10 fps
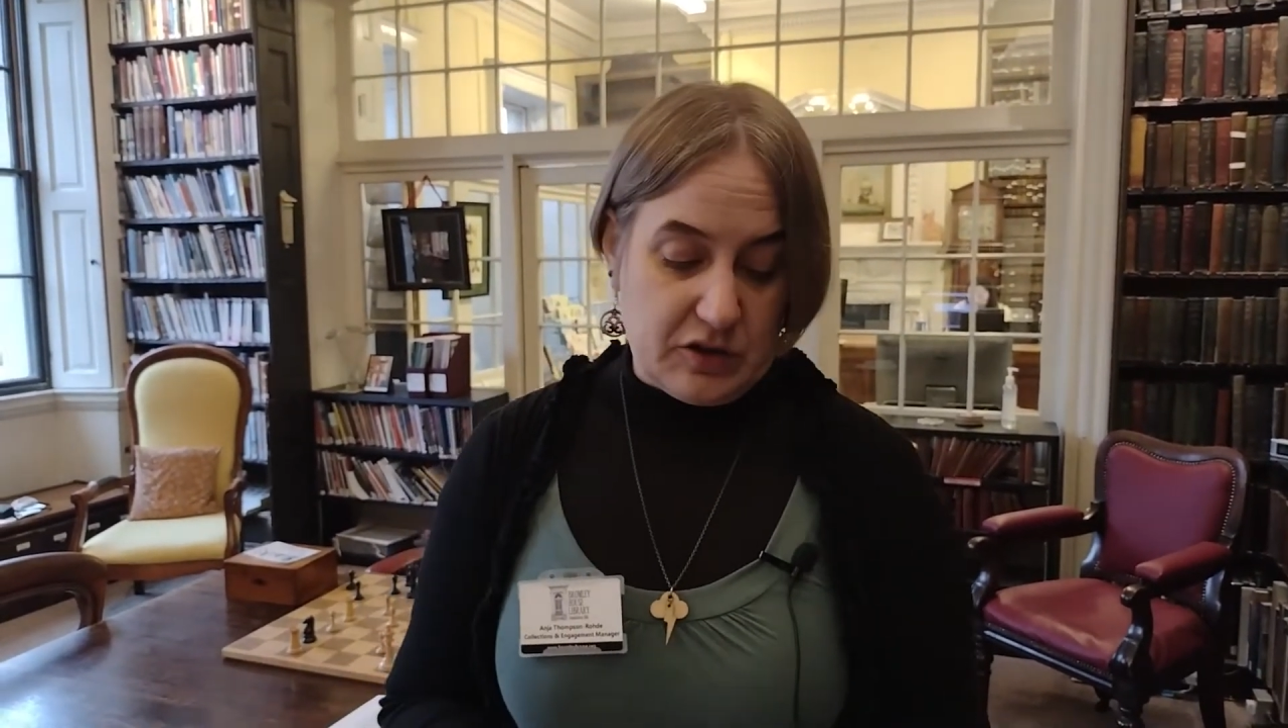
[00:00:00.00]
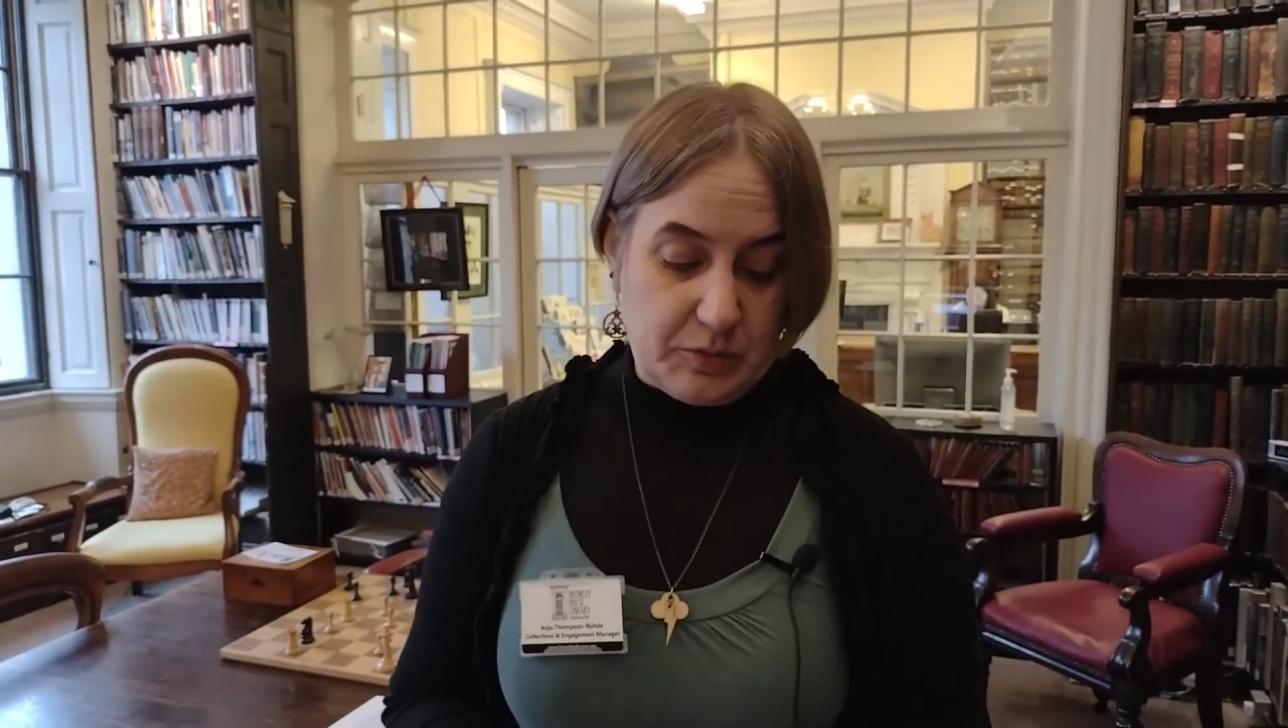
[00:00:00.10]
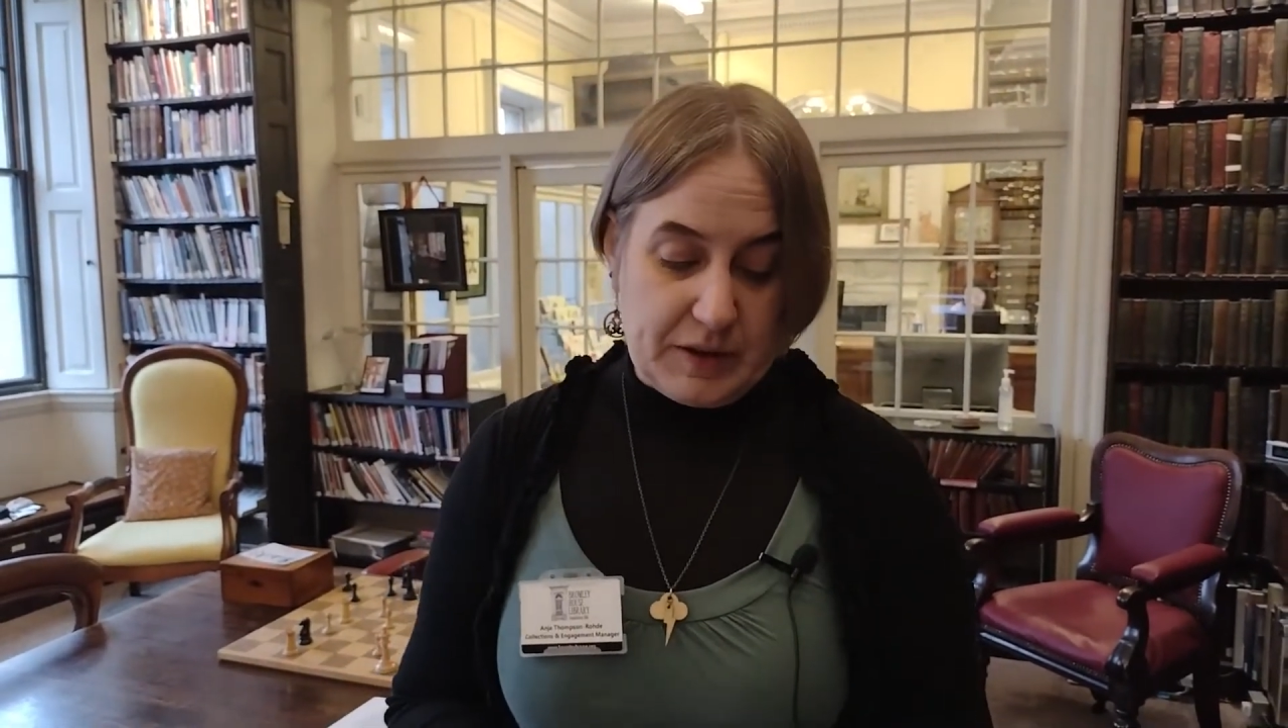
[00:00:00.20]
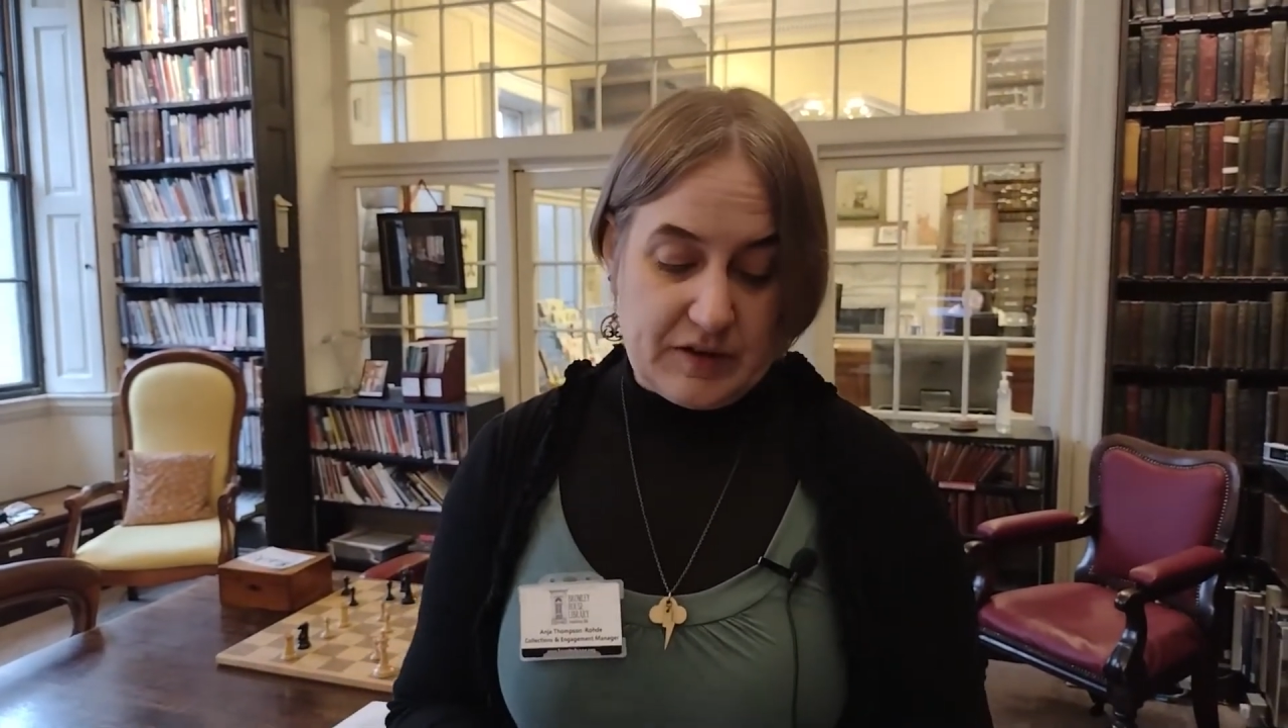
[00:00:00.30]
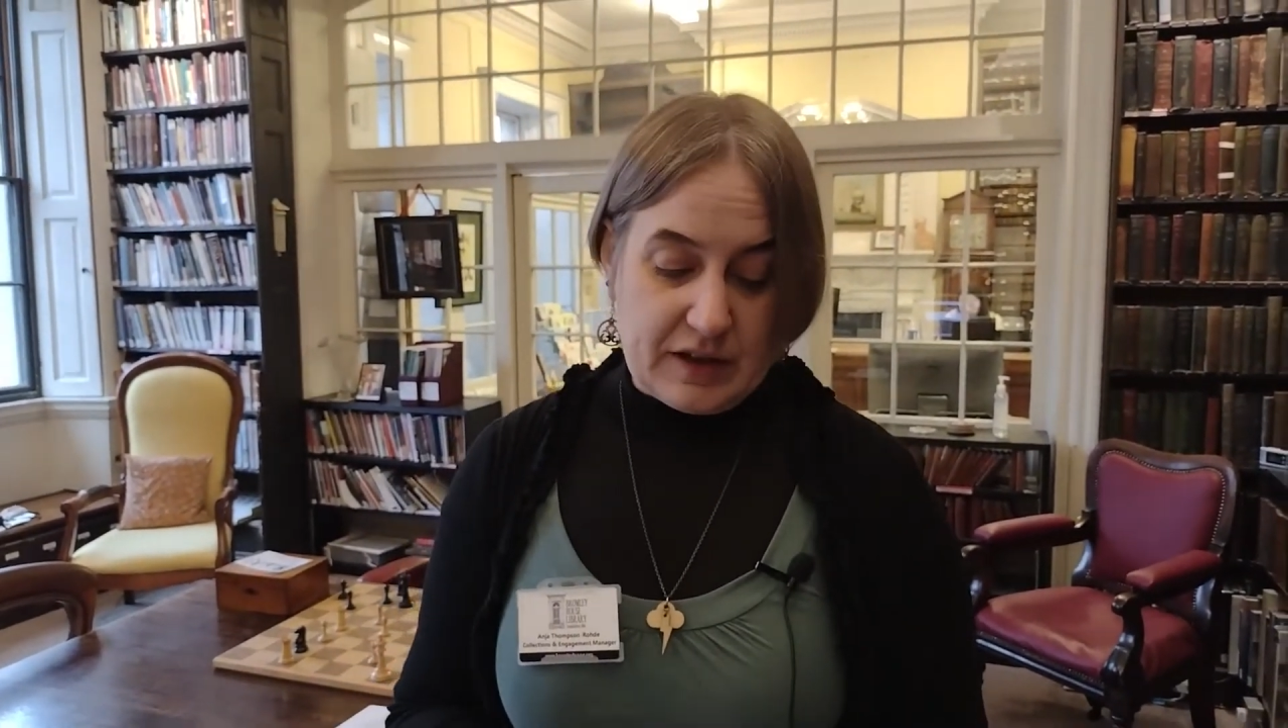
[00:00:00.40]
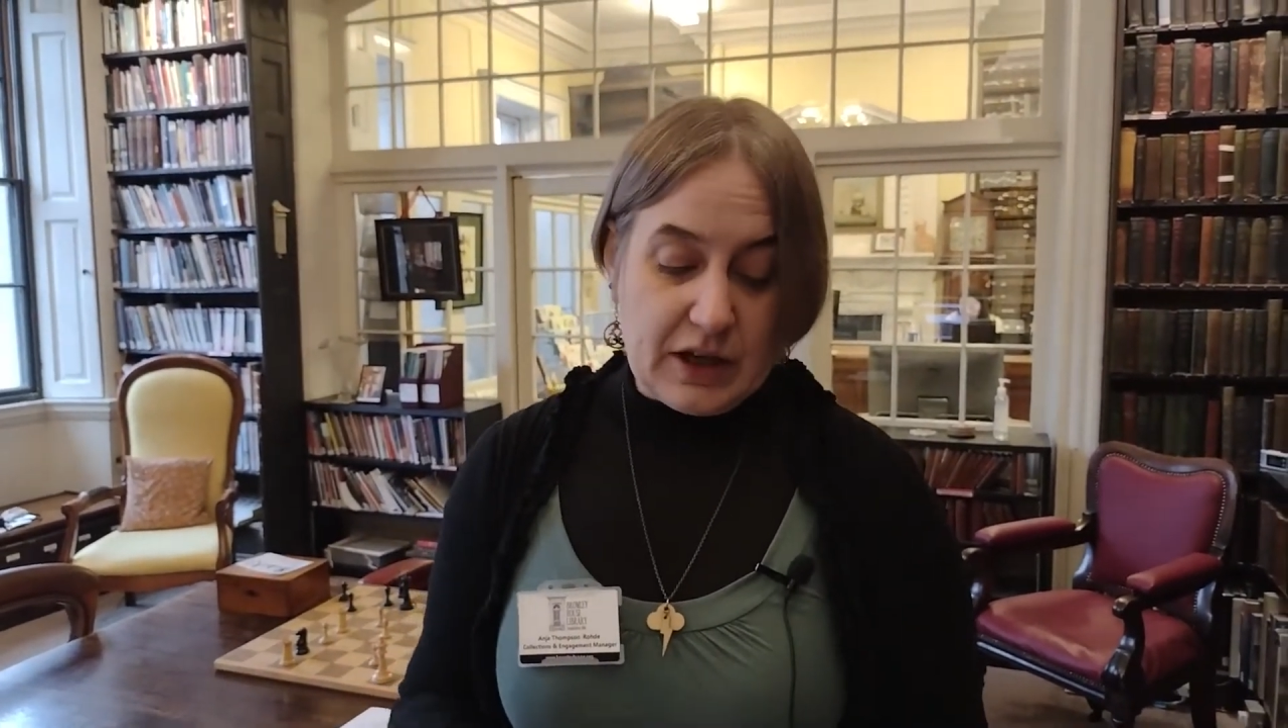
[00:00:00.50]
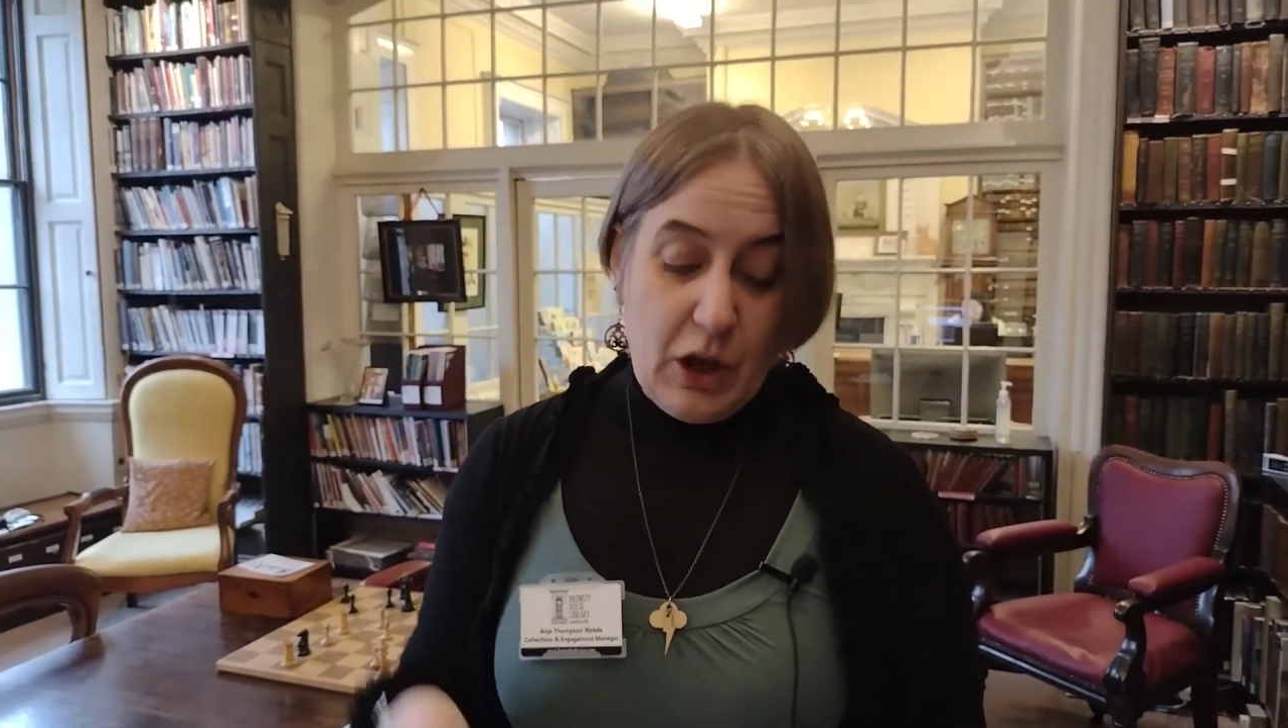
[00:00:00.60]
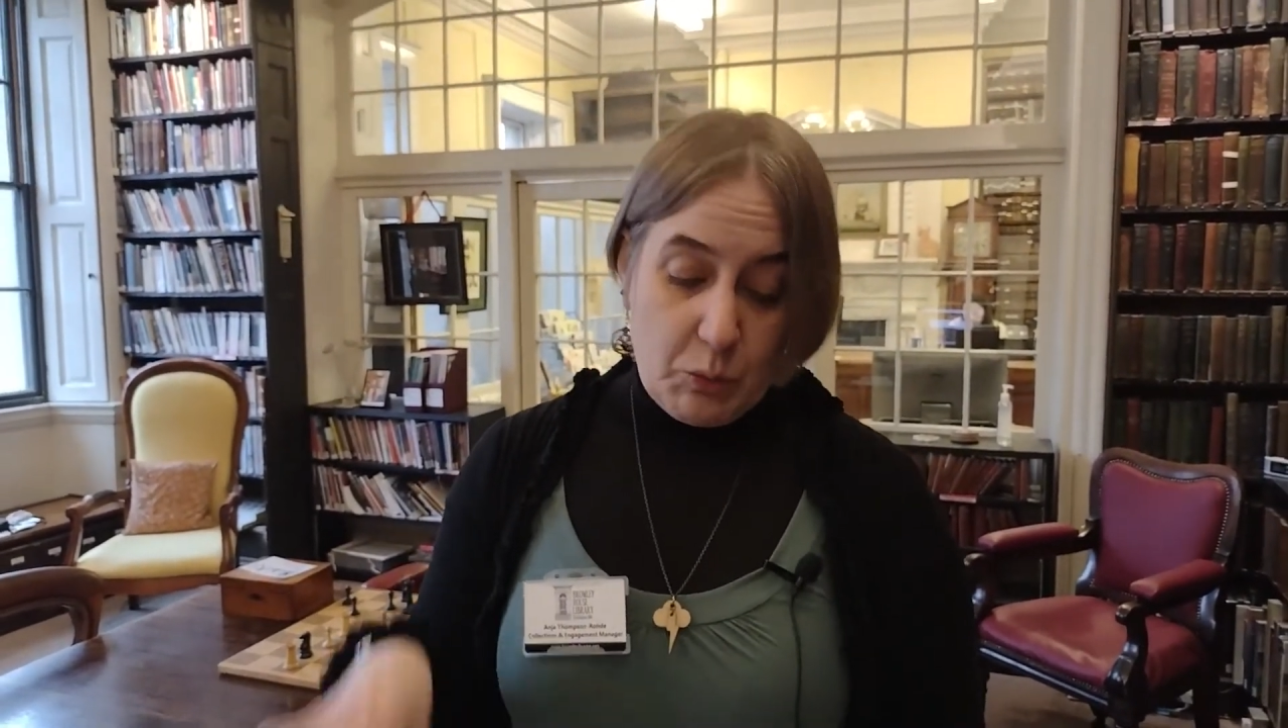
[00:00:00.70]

that's been done,